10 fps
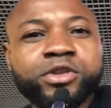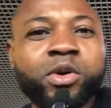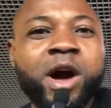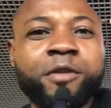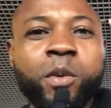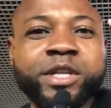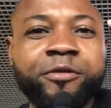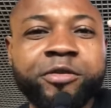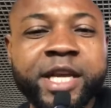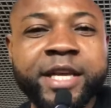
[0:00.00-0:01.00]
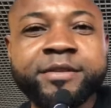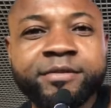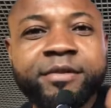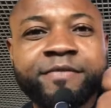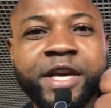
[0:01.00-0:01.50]
Do have a wonderful day.
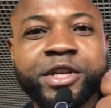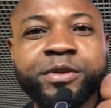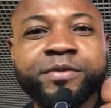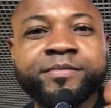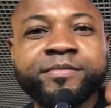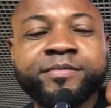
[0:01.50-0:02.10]
Thank you.